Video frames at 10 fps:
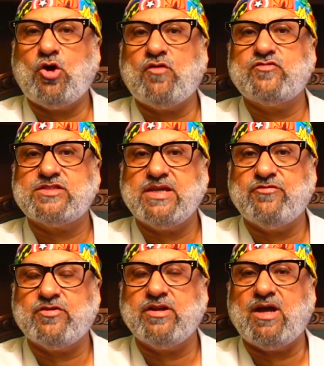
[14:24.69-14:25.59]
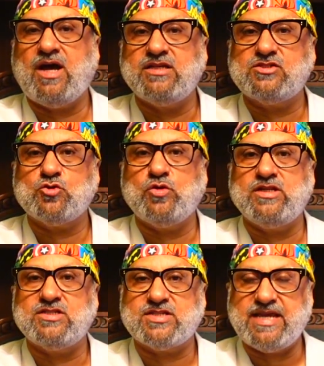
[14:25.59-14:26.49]
of several
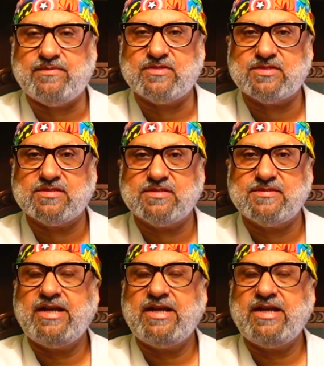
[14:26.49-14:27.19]
isoenzymes.